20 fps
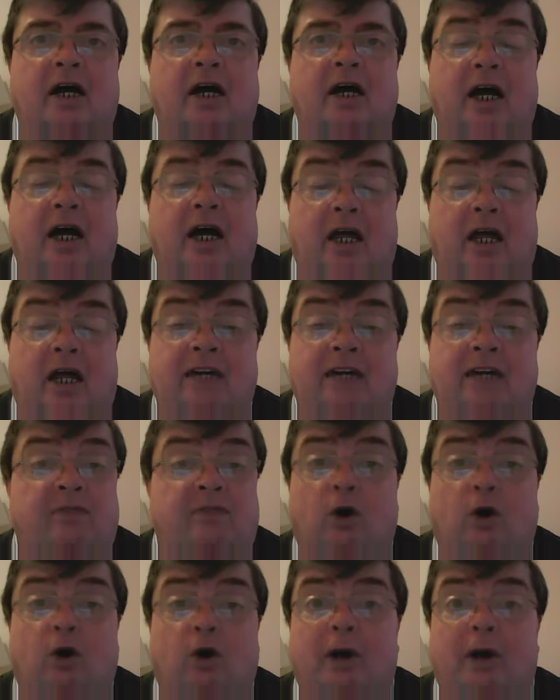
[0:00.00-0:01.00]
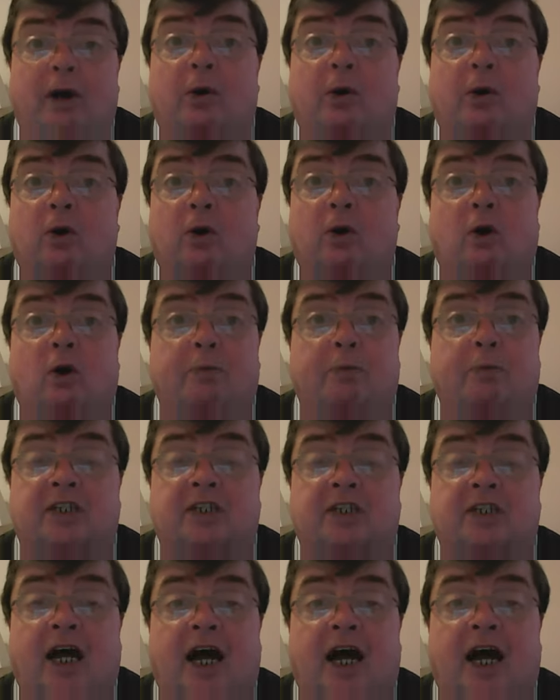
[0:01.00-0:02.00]
And even though people go up and say,
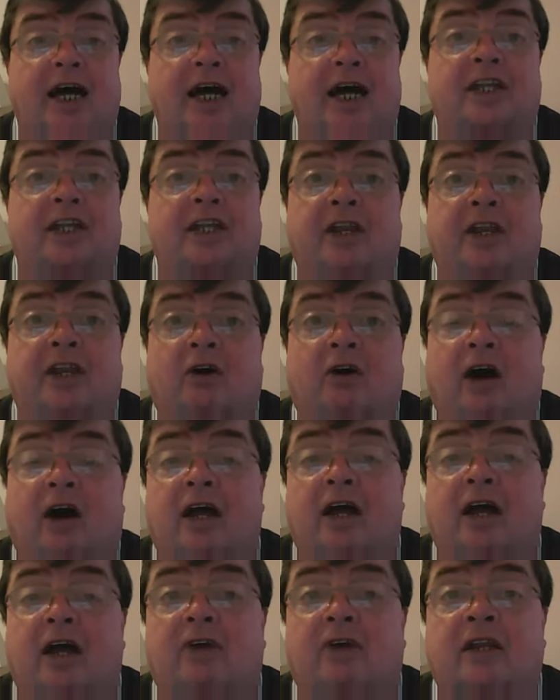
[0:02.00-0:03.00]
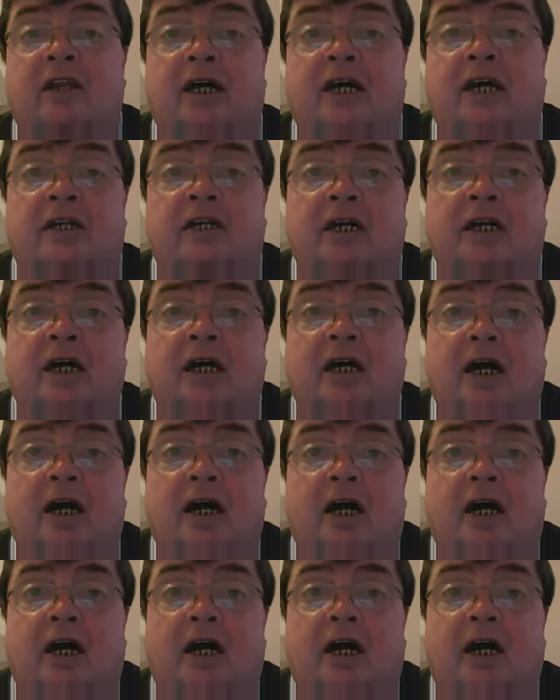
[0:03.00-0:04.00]
hiya dad or hiya granddad,
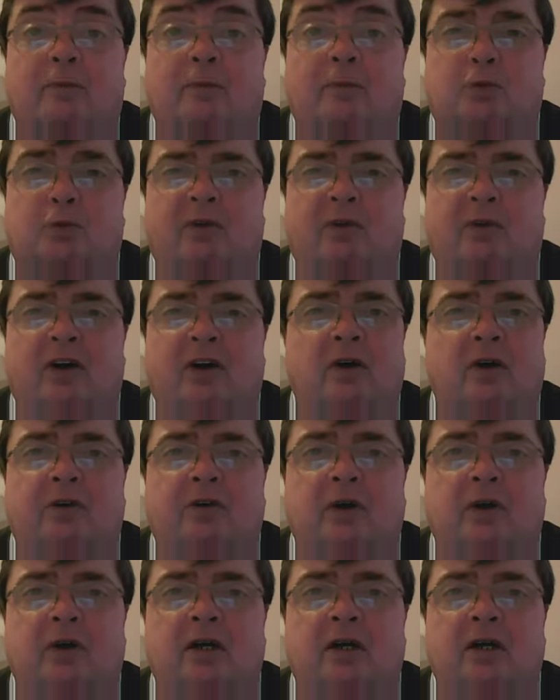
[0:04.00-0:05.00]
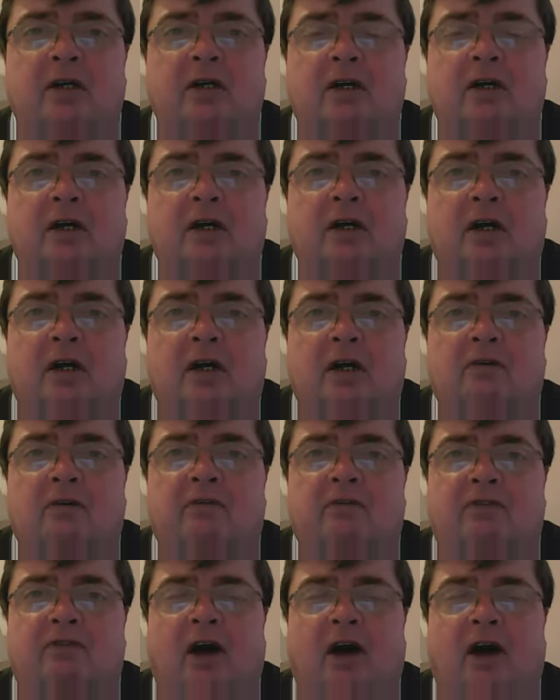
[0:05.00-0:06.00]
it must be very, very
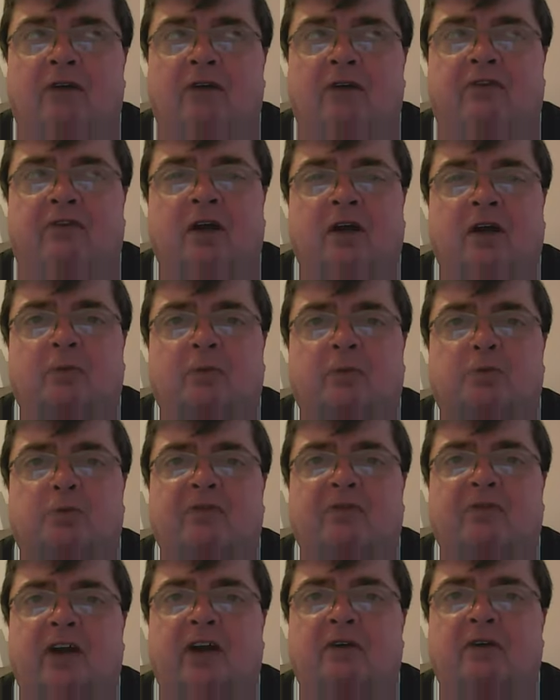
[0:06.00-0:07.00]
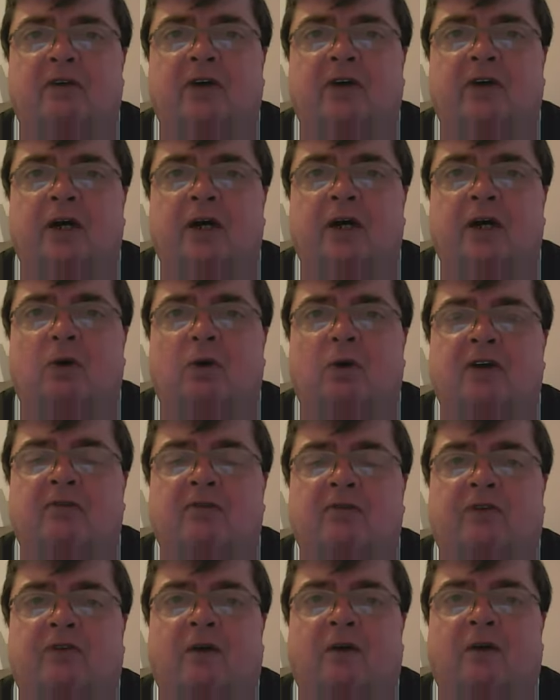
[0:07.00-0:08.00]
frightful. It must be very, very worrying
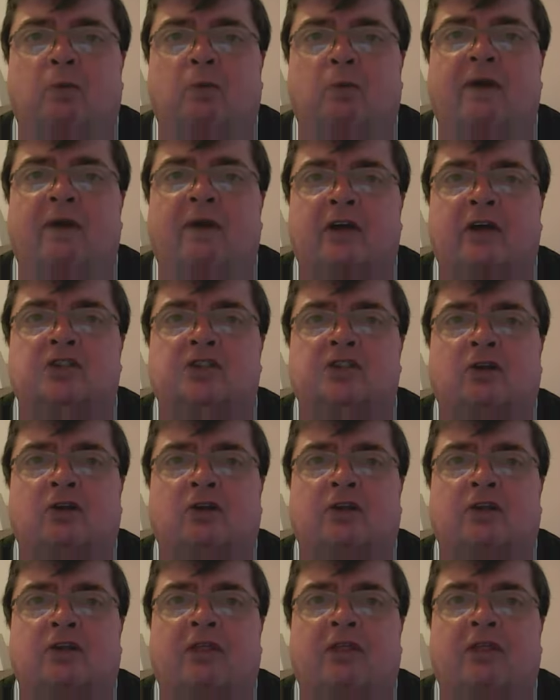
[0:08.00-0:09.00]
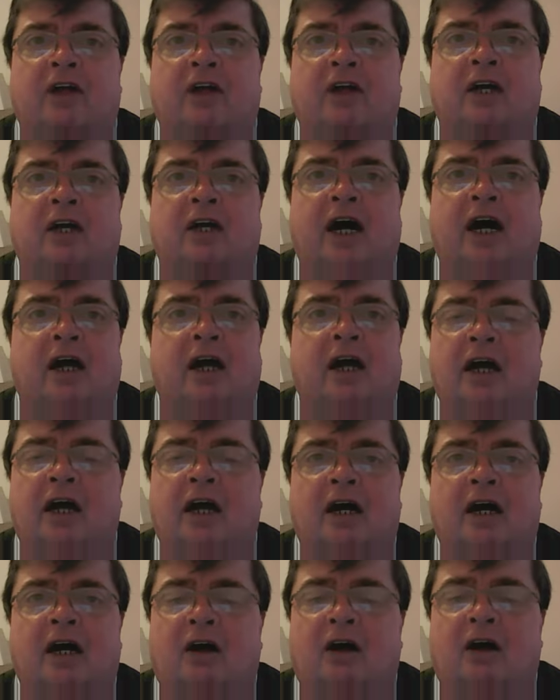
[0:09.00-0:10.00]
for them when they're stood there thinking,
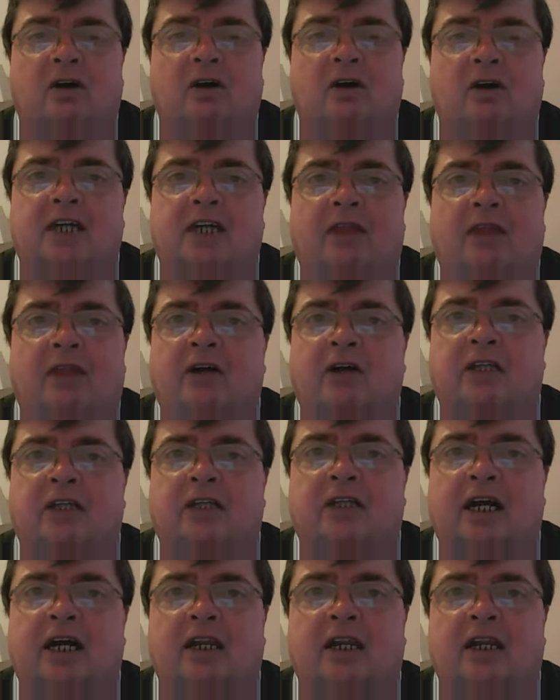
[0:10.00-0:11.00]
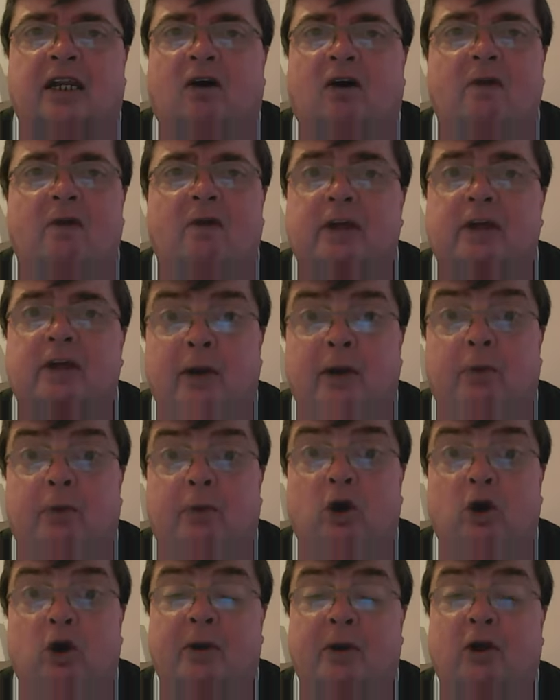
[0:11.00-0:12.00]
I sat there thinking, all these people
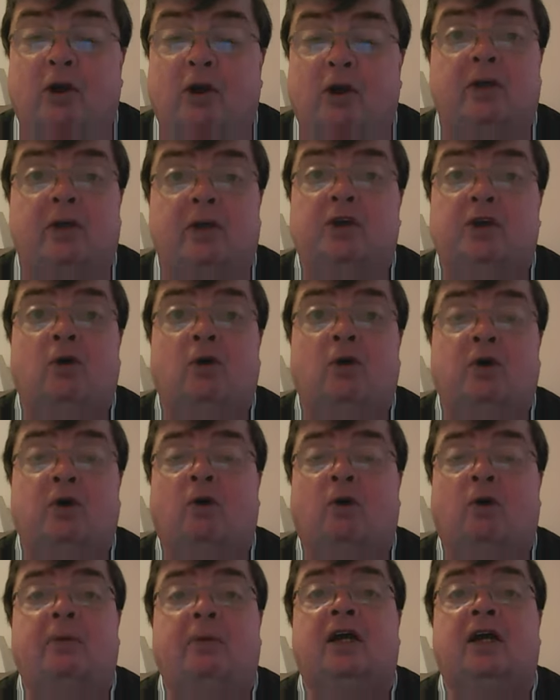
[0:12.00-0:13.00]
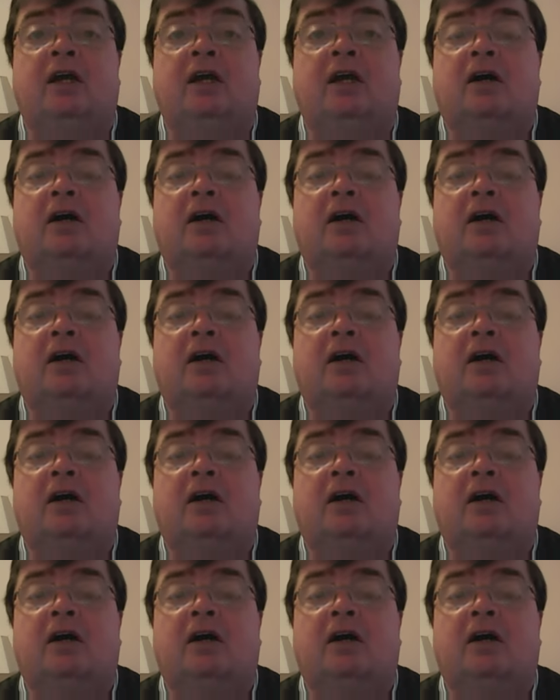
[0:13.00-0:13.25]
coming up, they don't know me.